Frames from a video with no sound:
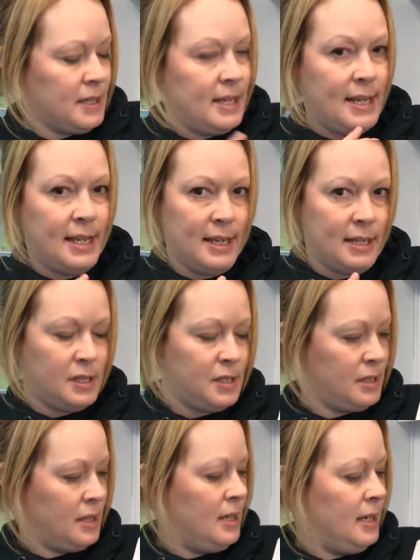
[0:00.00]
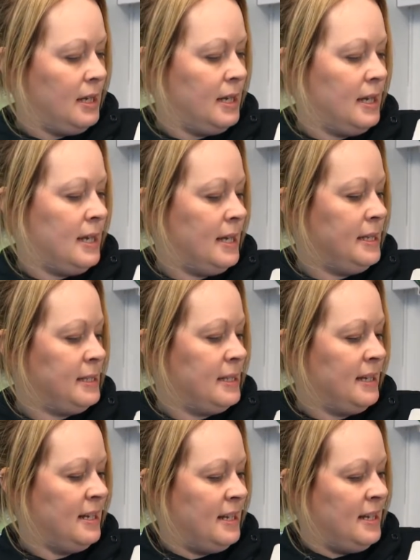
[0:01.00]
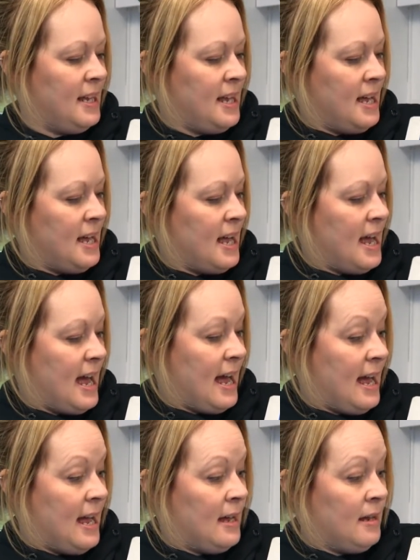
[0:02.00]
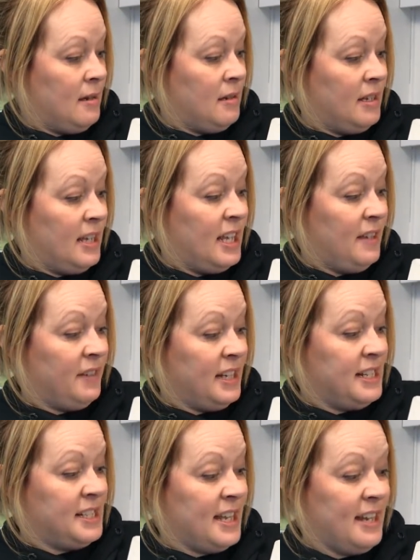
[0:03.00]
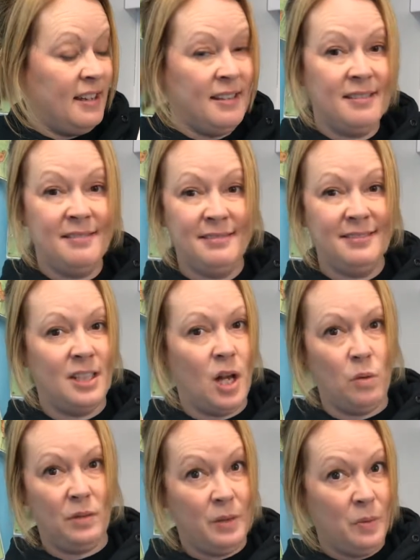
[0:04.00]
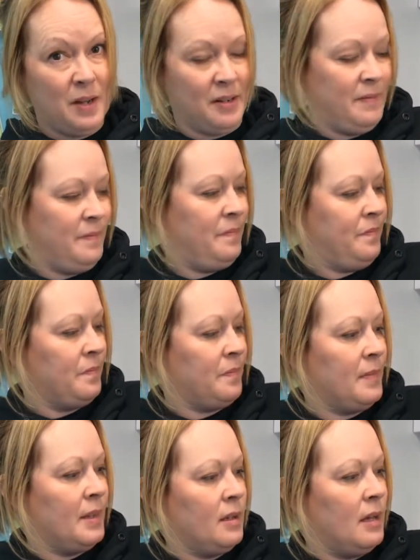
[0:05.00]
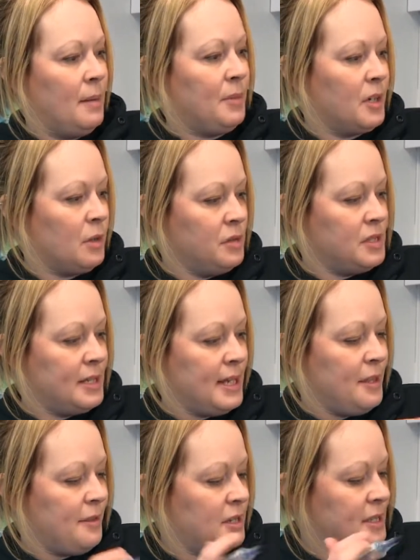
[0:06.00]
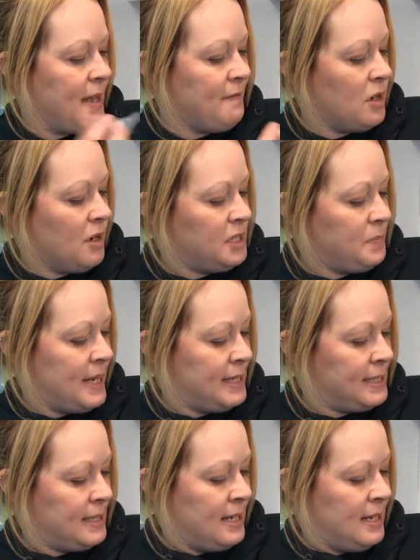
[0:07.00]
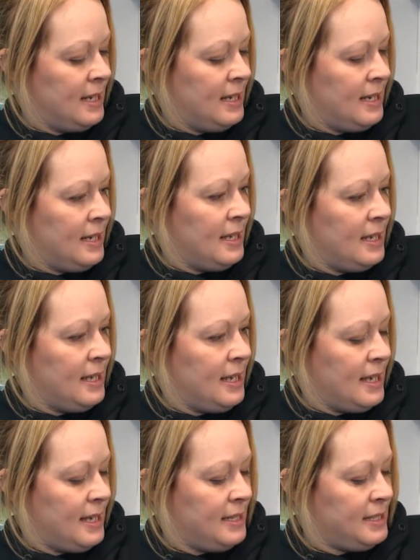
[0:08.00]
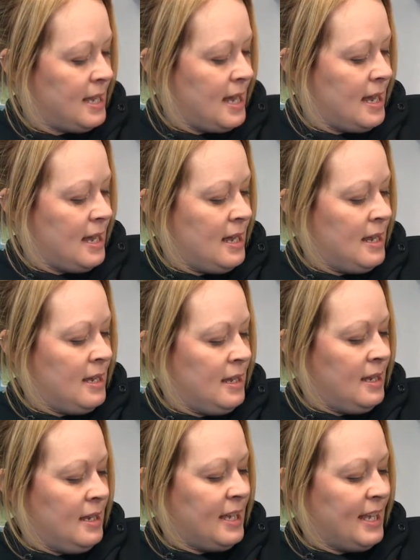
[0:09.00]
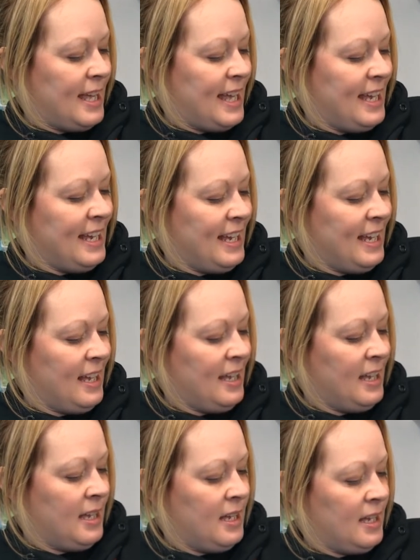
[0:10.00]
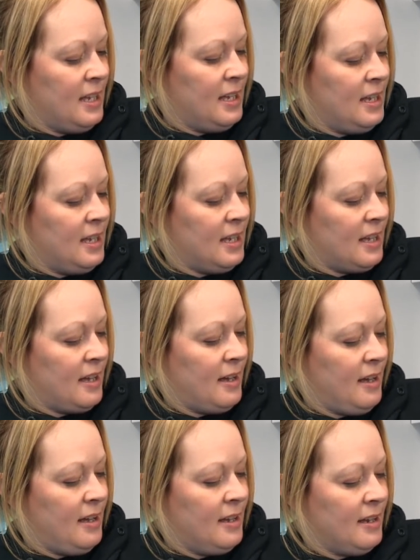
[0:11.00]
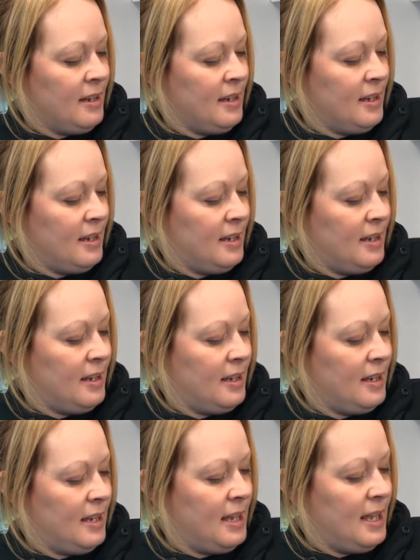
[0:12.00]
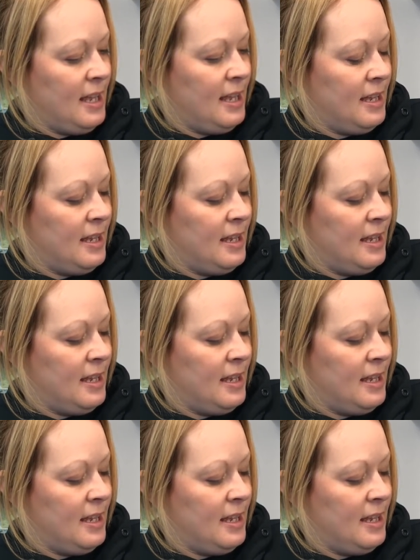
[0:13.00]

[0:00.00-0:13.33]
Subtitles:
It's. He is. Ah. Even easier. Only one. I'm going to go underneath because I haven't got a space. He is a king. K. I.